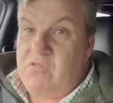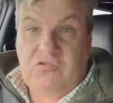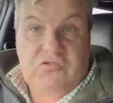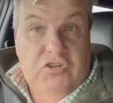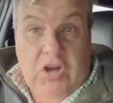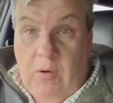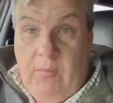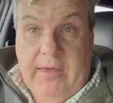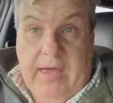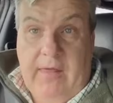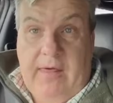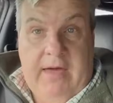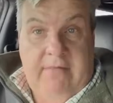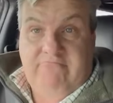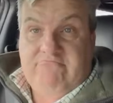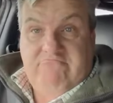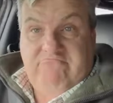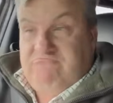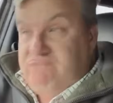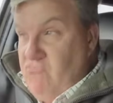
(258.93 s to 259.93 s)
Totally get that.
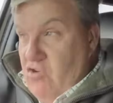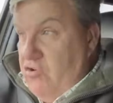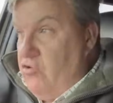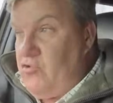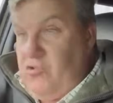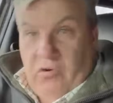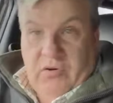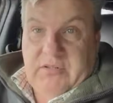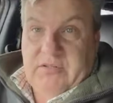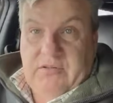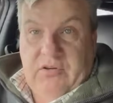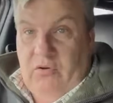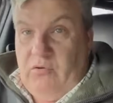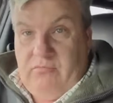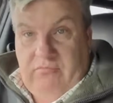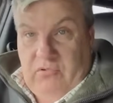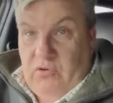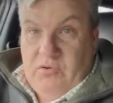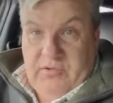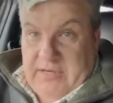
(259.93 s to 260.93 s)

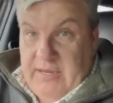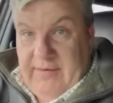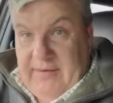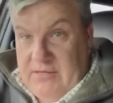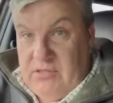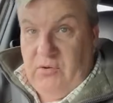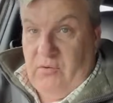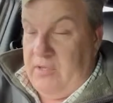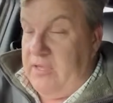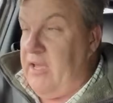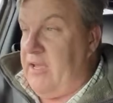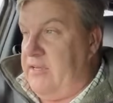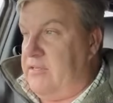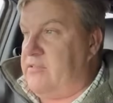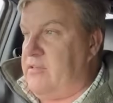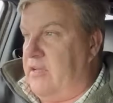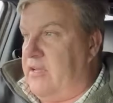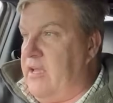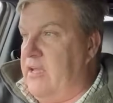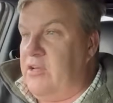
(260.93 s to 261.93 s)
Not saying that's not the case,
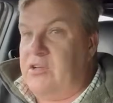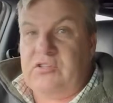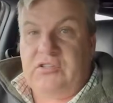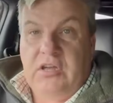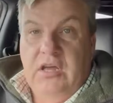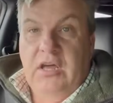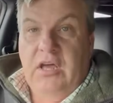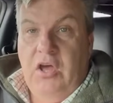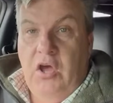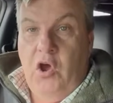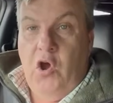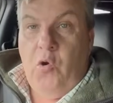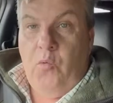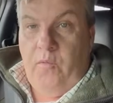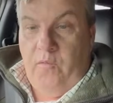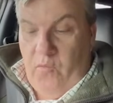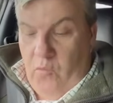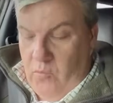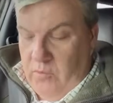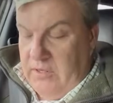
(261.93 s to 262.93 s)
okay? Because
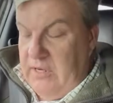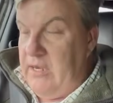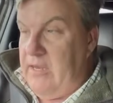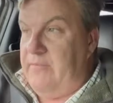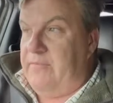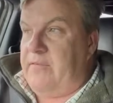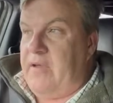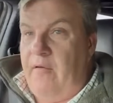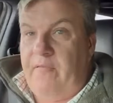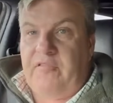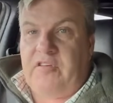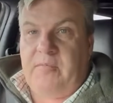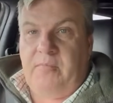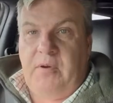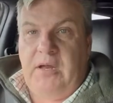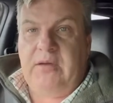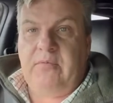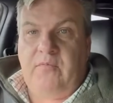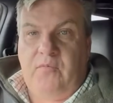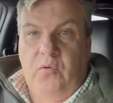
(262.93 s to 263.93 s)
we've all got to live
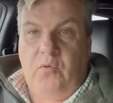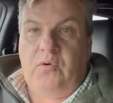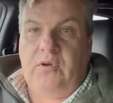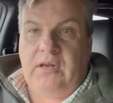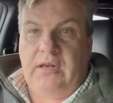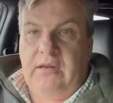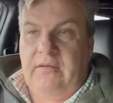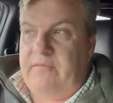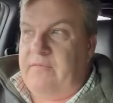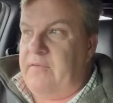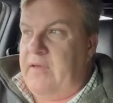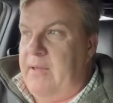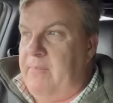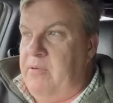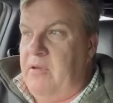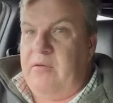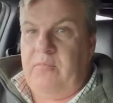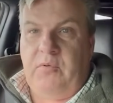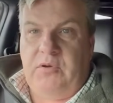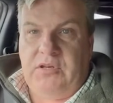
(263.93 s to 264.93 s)
comfortably, we've all got to live
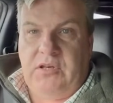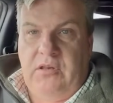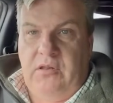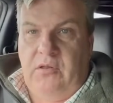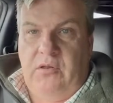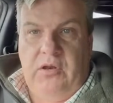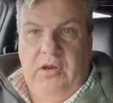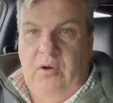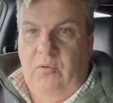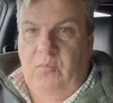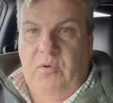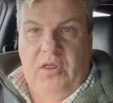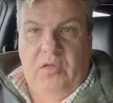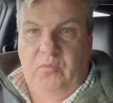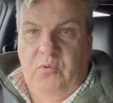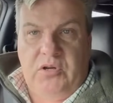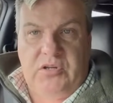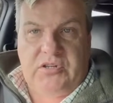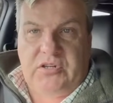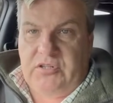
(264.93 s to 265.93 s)
happily. One of the
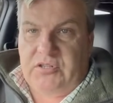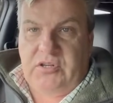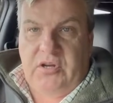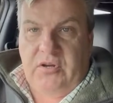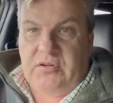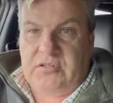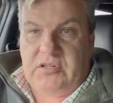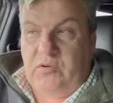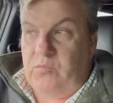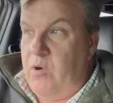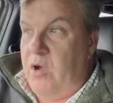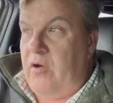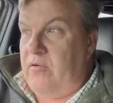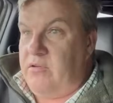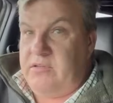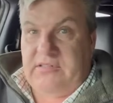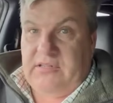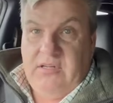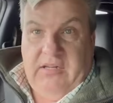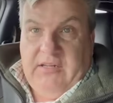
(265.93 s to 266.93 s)
worst concerns in the world
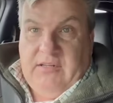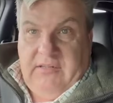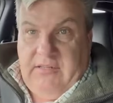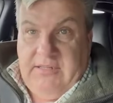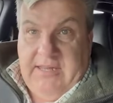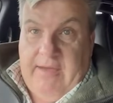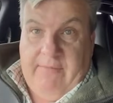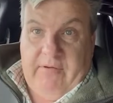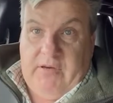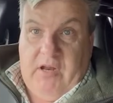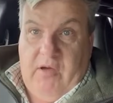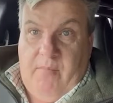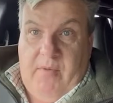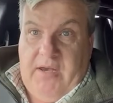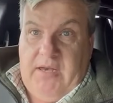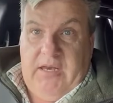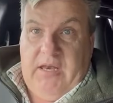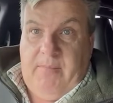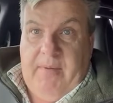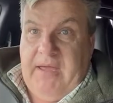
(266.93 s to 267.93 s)
is having no
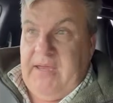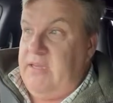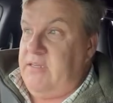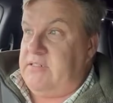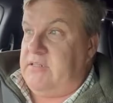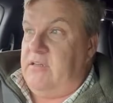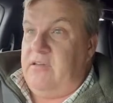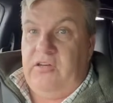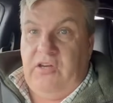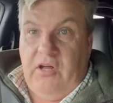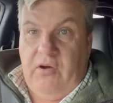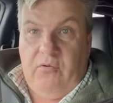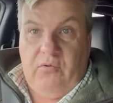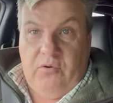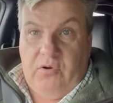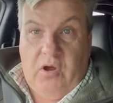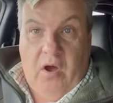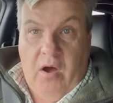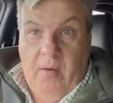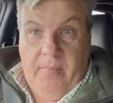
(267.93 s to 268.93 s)
money in the bank, is it?
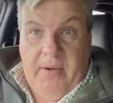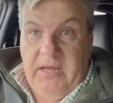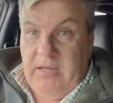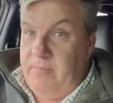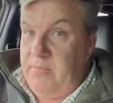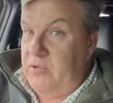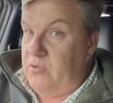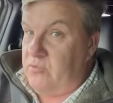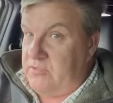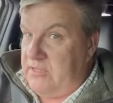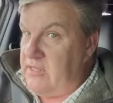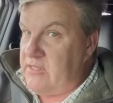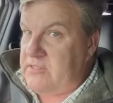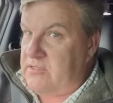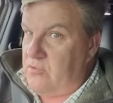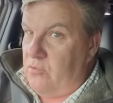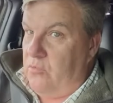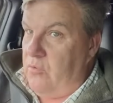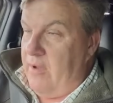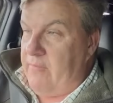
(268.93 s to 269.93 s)
And can't pay your bills. That's
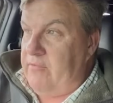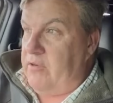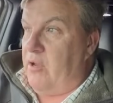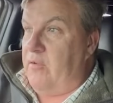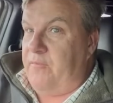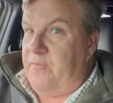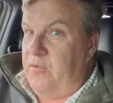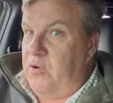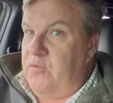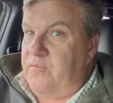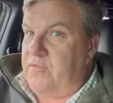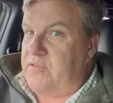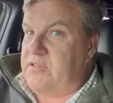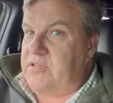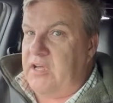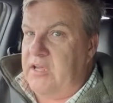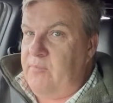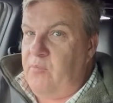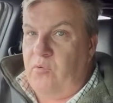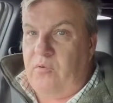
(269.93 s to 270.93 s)
or having no food for the
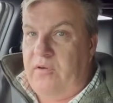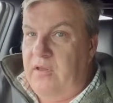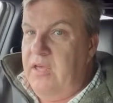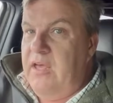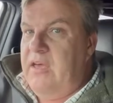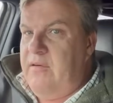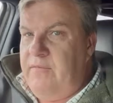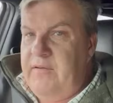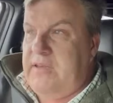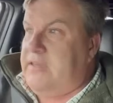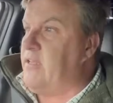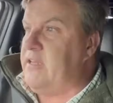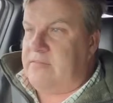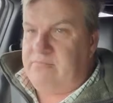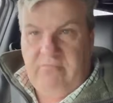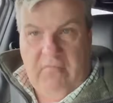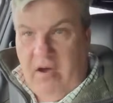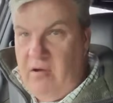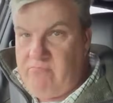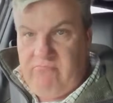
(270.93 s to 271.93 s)
table and feeding kids.
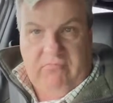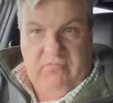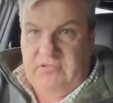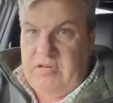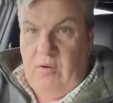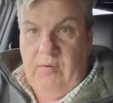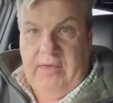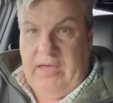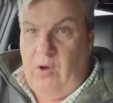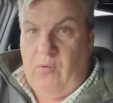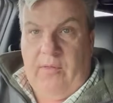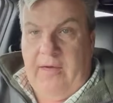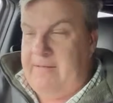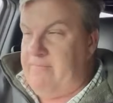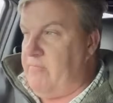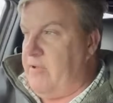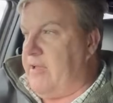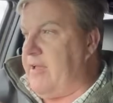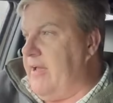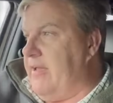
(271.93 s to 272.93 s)
Totally get all that.
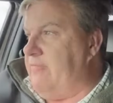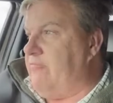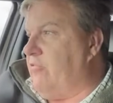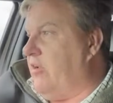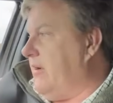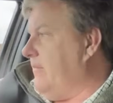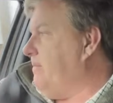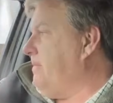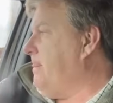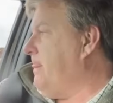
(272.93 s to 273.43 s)
Okay, right.